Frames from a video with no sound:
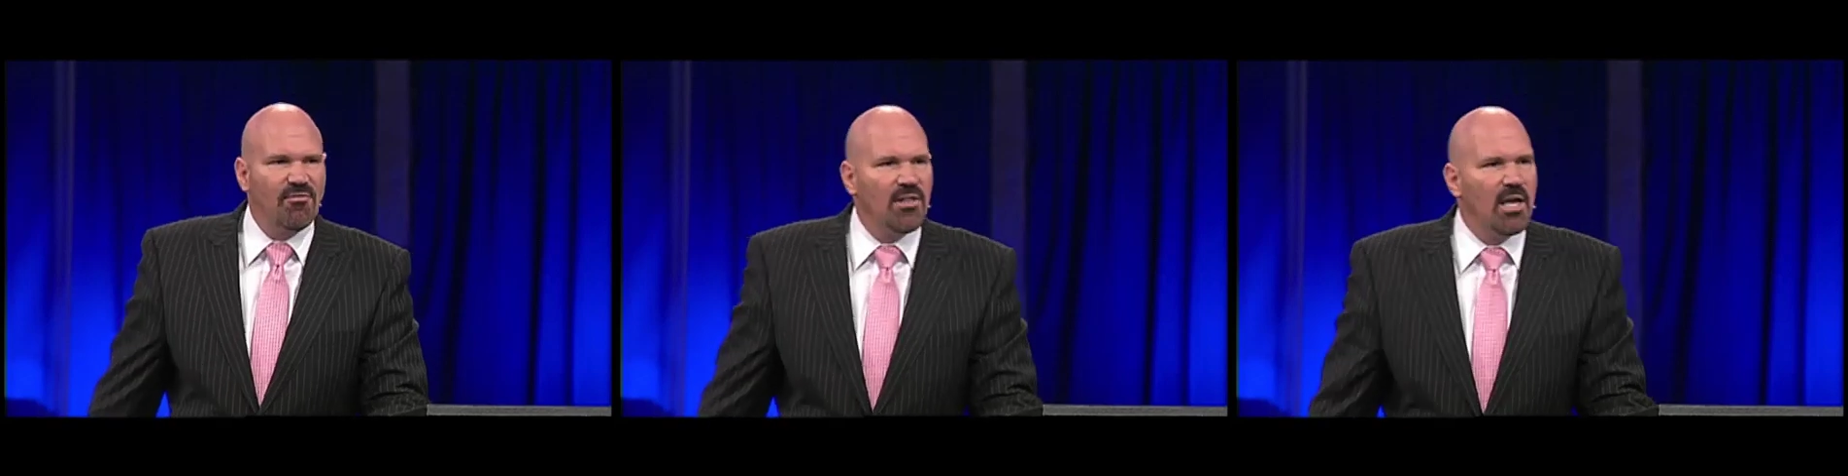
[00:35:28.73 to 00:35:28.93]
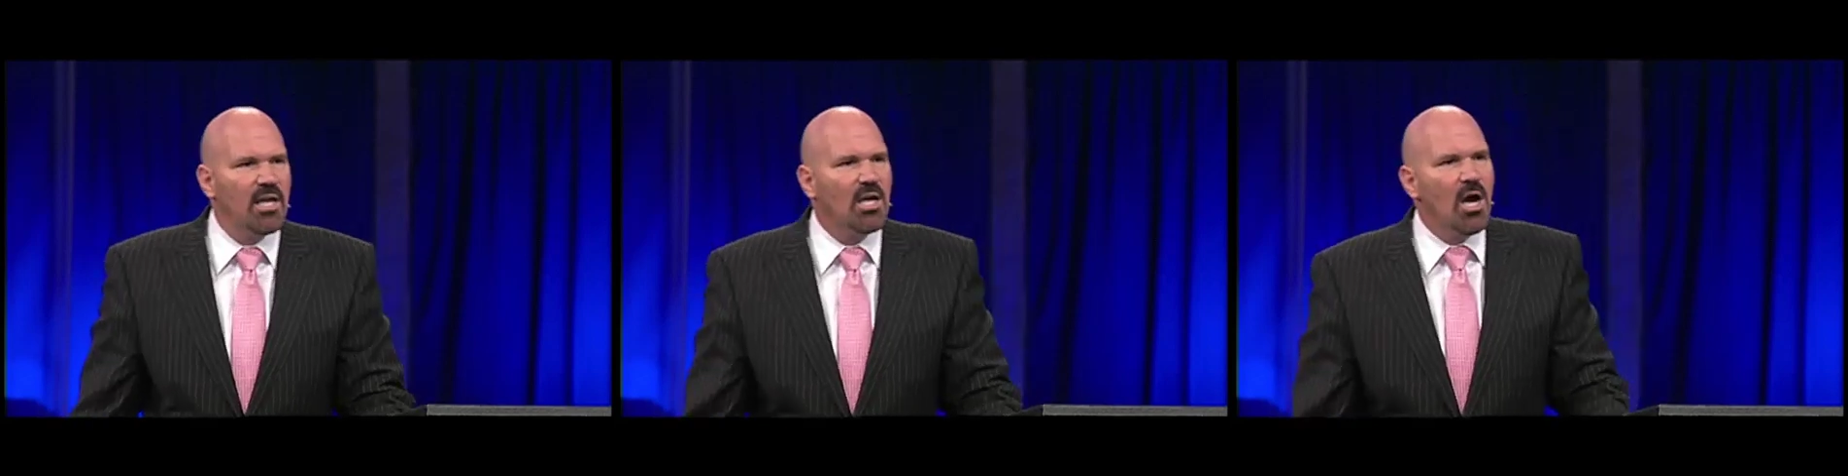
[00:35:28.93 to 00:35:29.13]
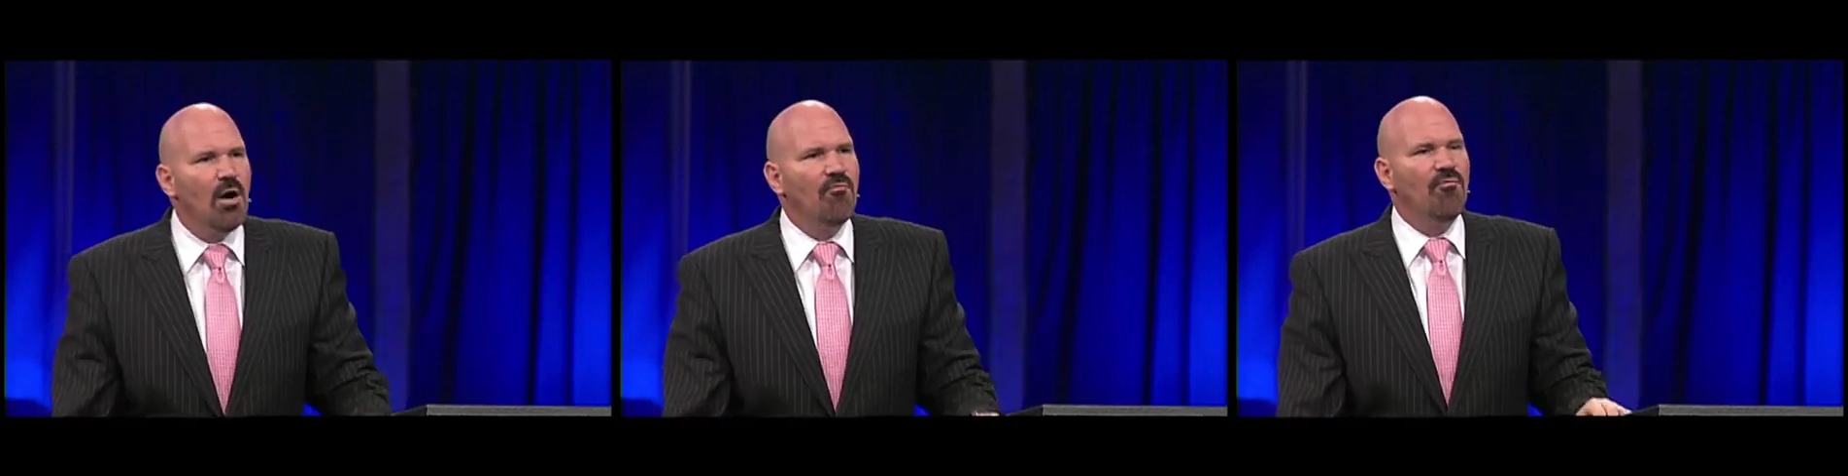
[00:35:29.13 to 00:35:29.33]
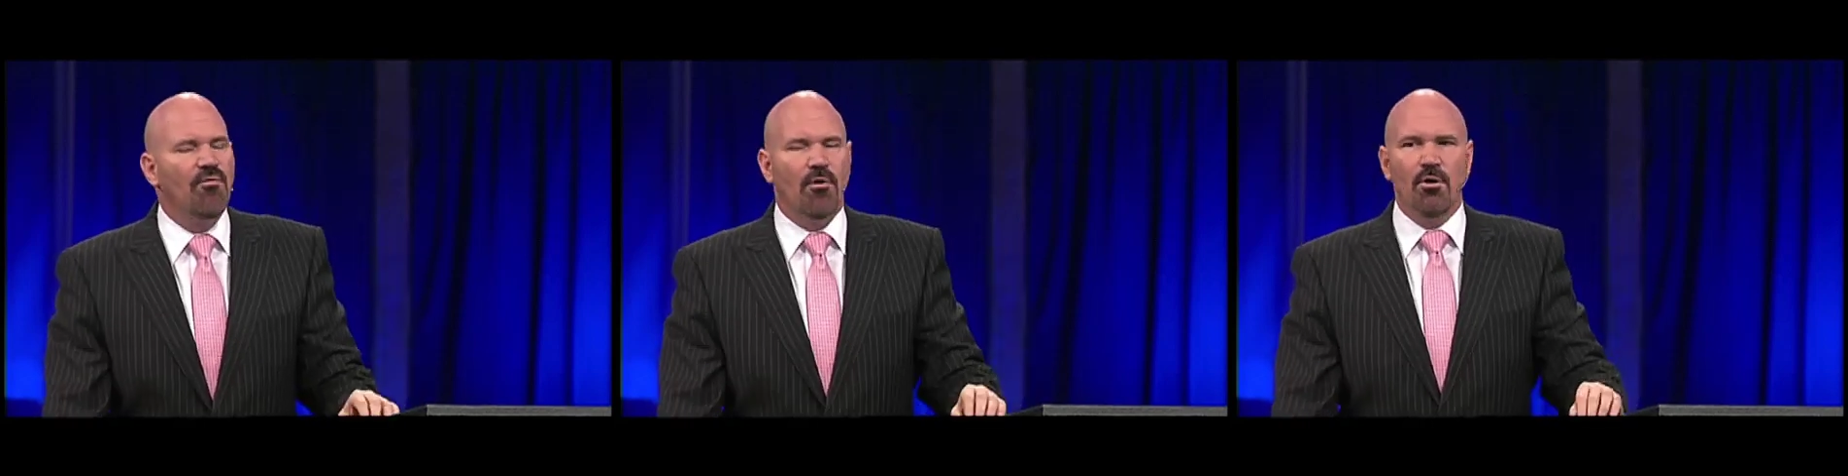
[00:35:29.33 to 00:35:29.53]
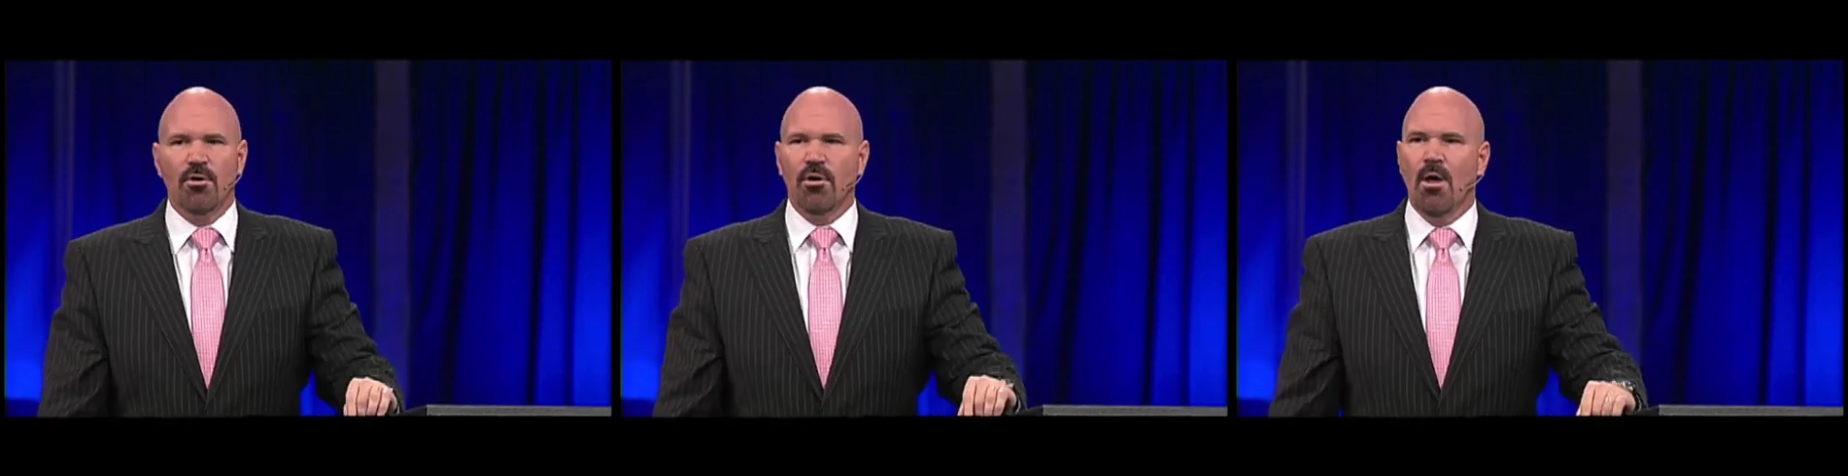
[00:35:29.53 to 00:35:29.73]
they
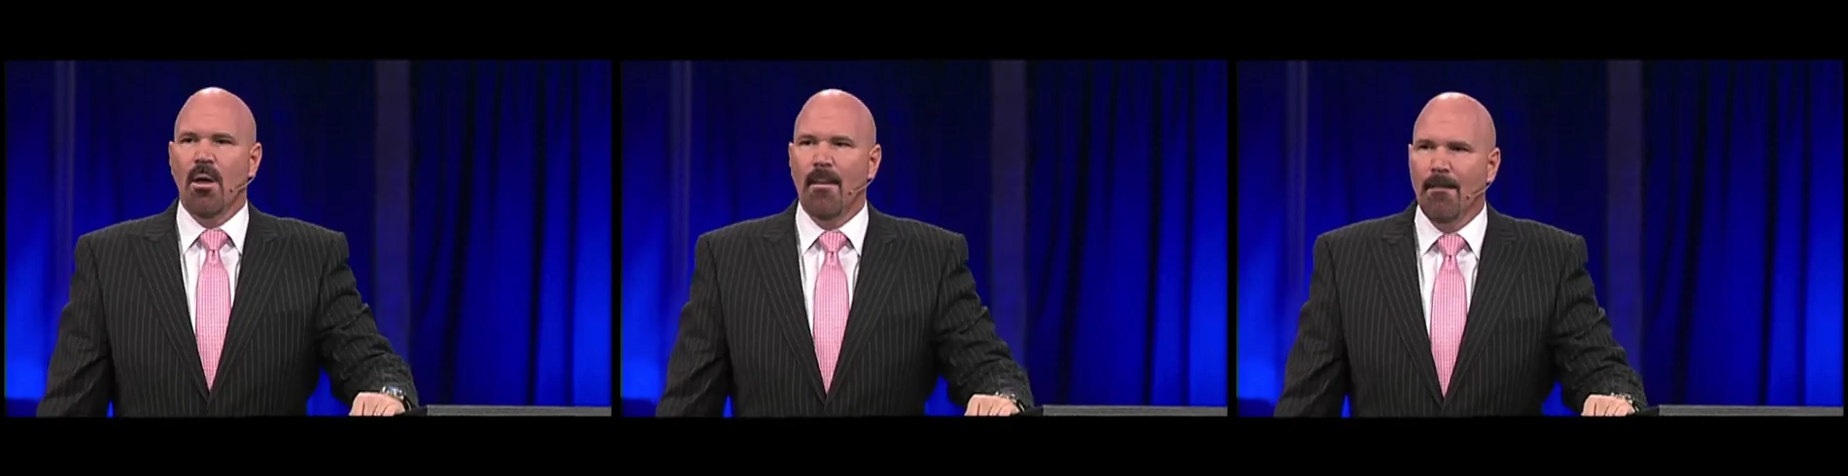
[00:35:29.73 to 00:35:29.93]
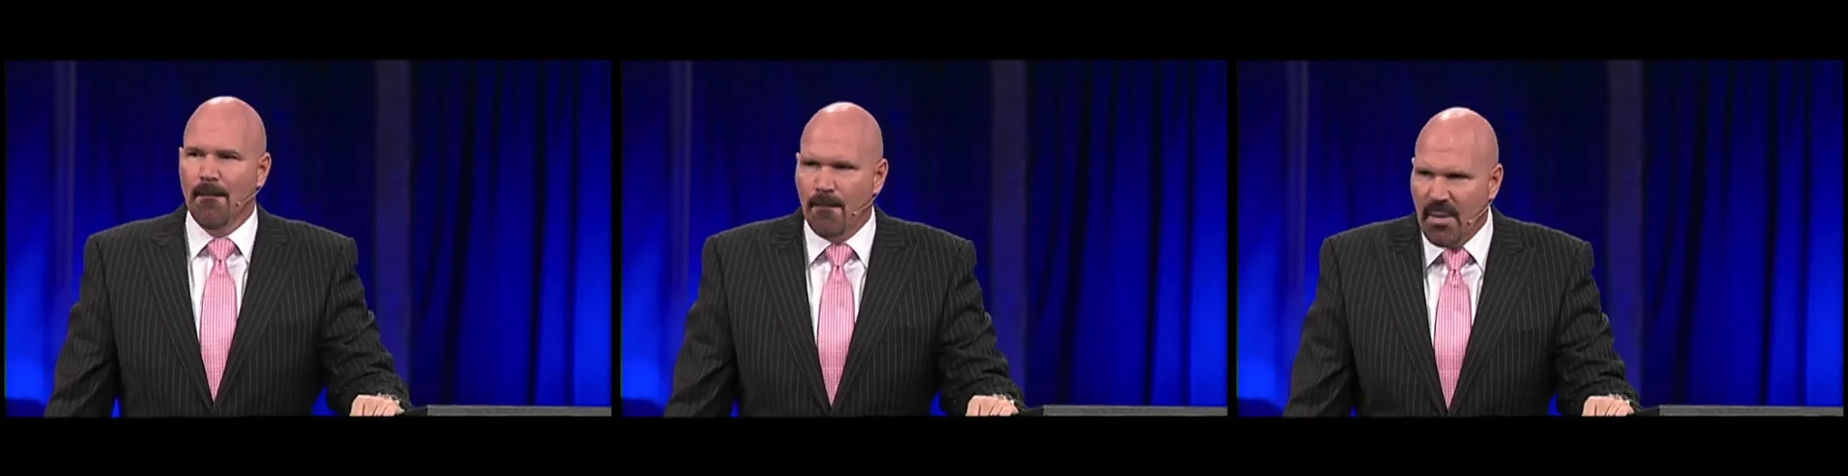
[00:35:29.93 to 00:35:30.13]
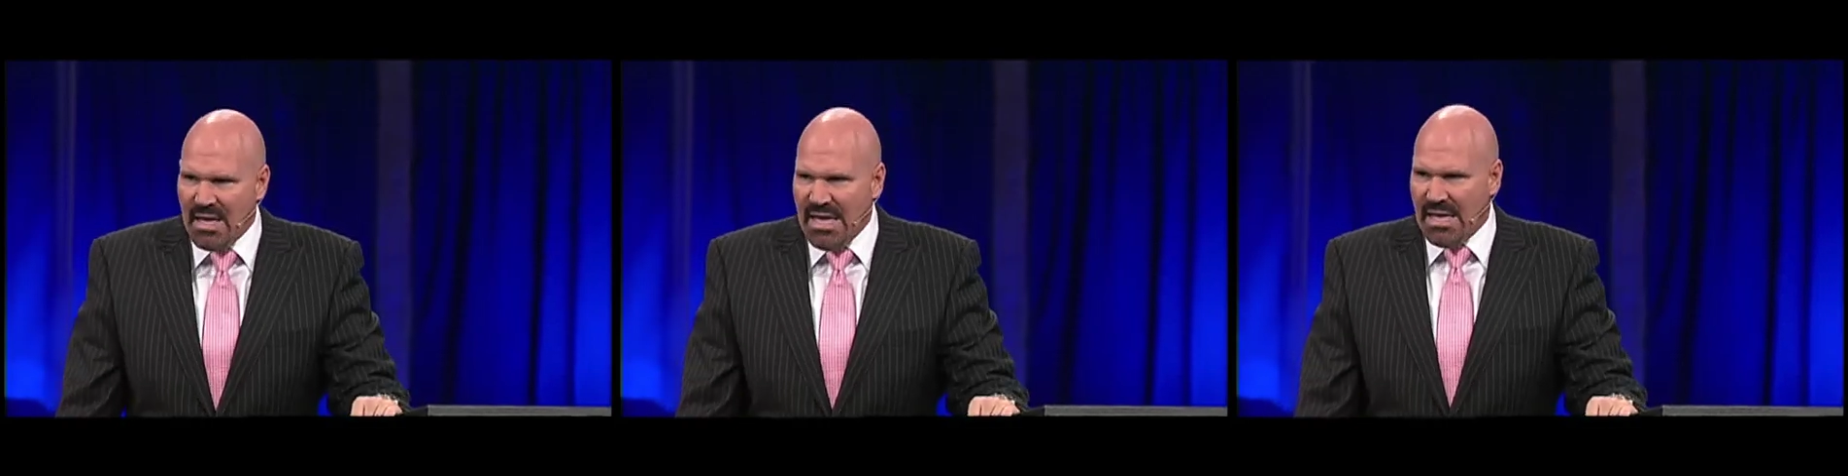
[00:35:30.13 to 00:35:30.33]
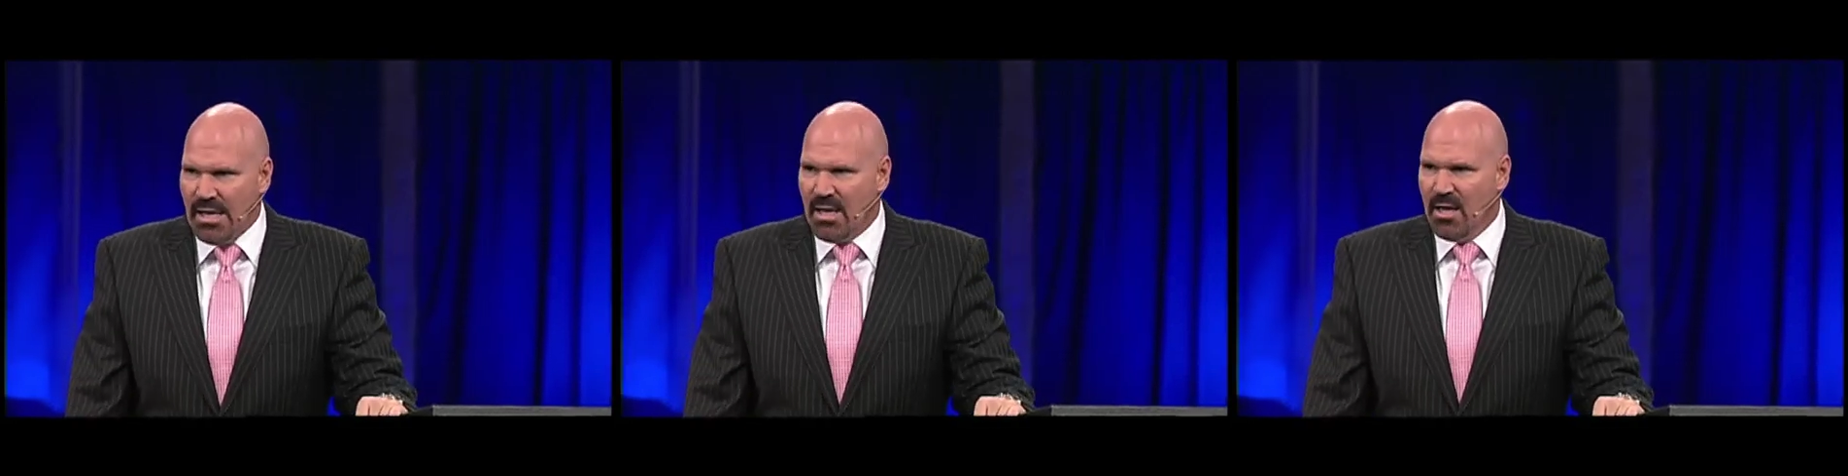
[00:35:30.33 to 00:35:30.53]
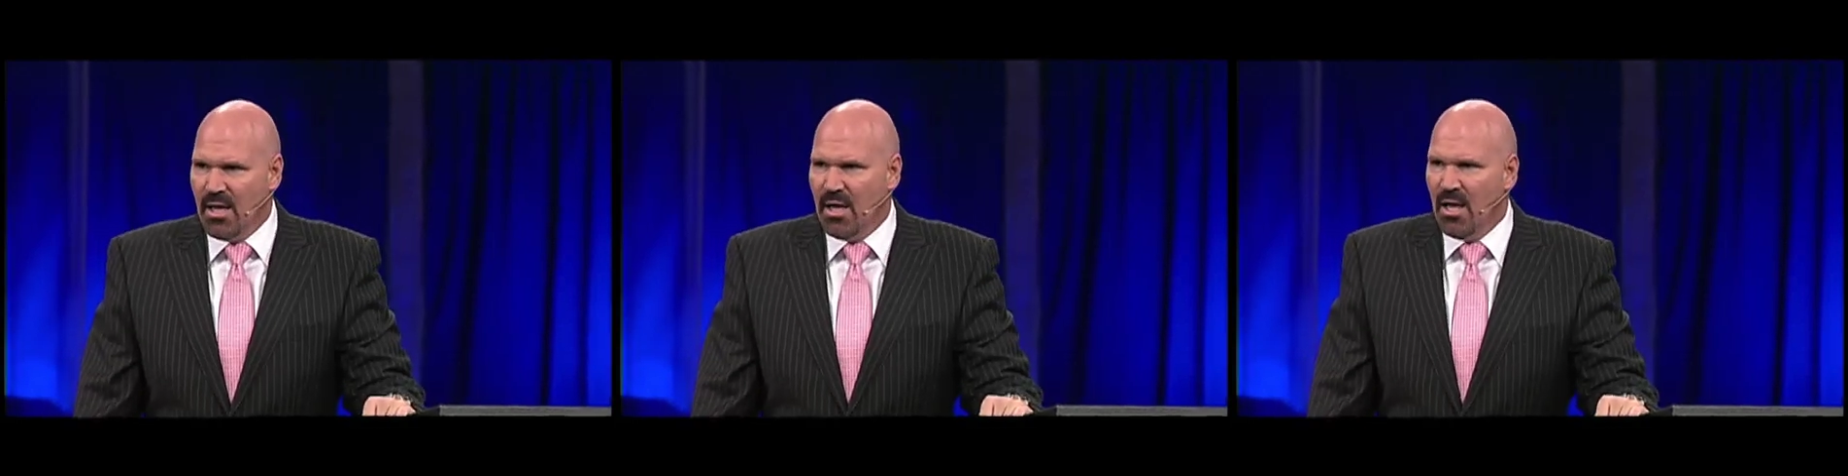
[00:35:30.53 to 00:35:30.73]
comfort
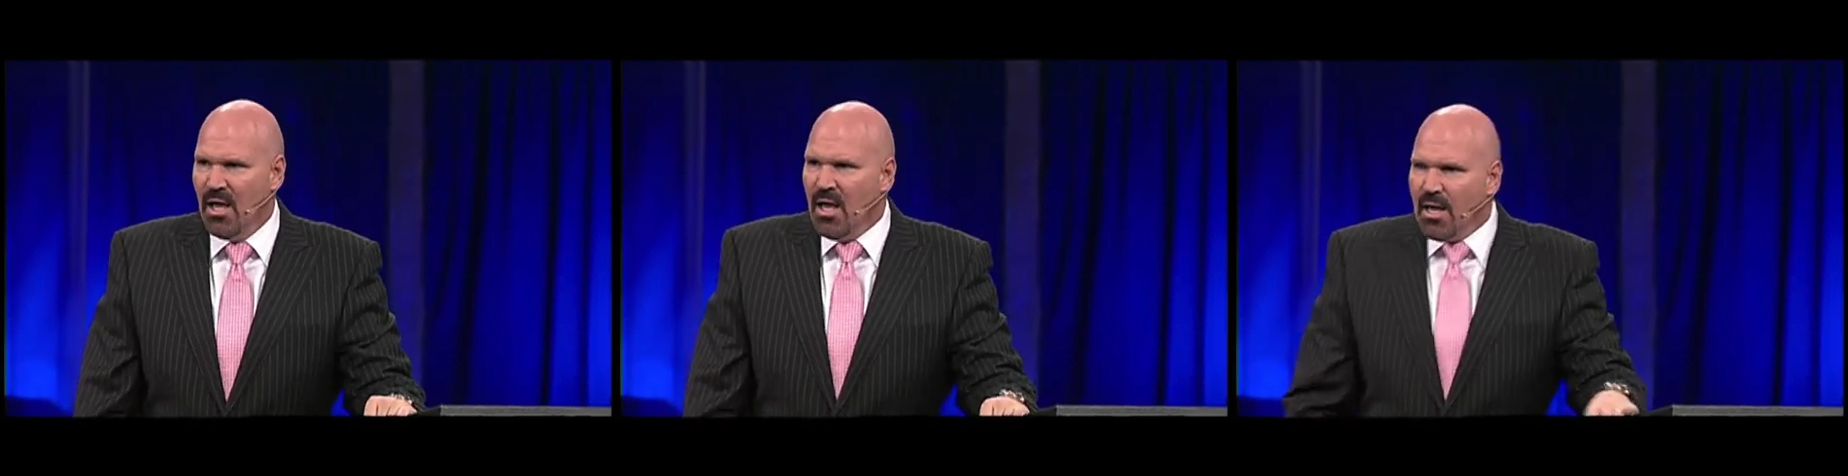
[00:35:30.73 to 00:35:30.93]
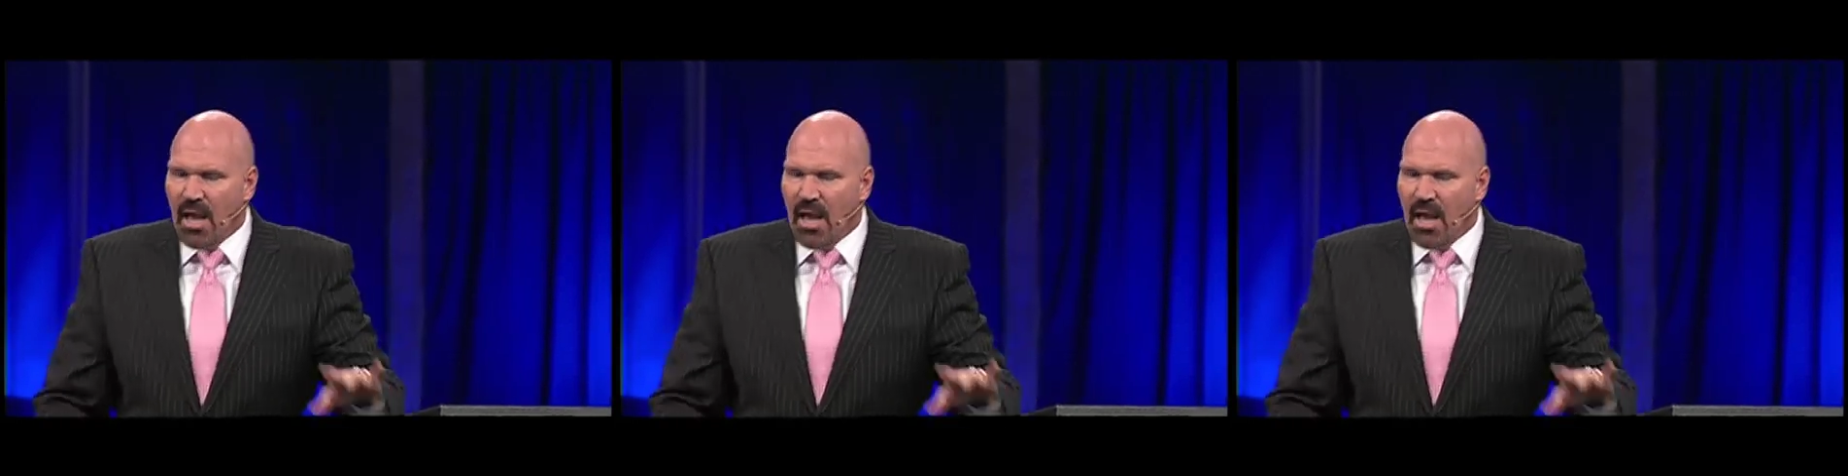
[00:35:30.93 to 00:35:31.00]
me.